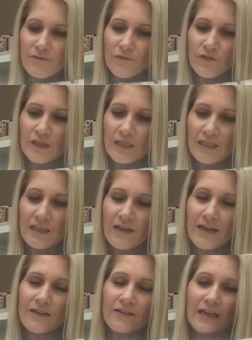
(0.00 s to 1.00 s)
really
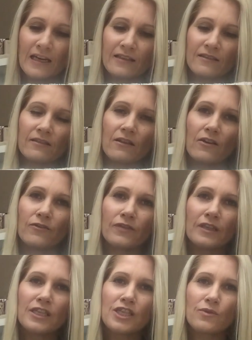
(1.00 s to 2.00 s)
like that, and
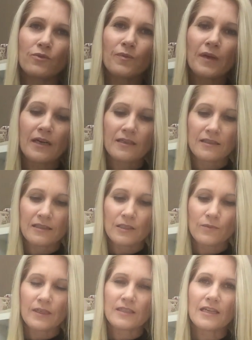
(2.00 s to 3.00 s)
hopefully she will pass
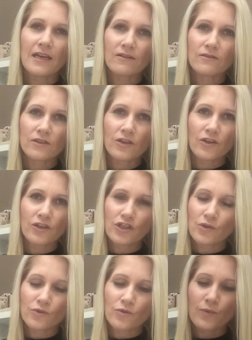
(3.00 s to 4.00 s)
this one down to her
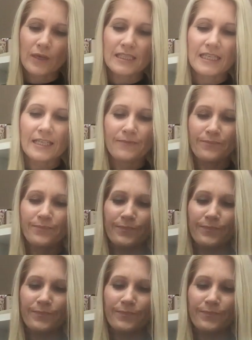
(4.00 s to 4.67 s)
children one day.